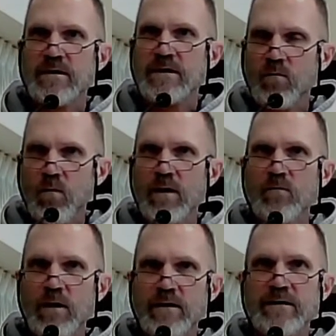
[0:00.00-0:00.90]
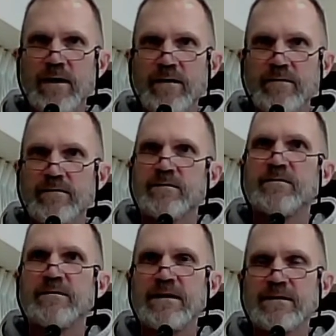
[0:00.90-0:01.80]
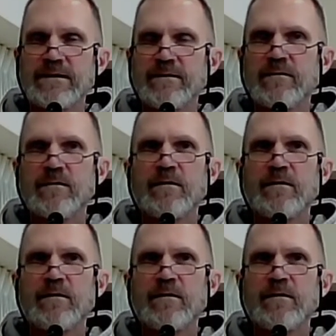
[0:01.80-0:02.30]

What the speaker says: in one way or the other, uniquely,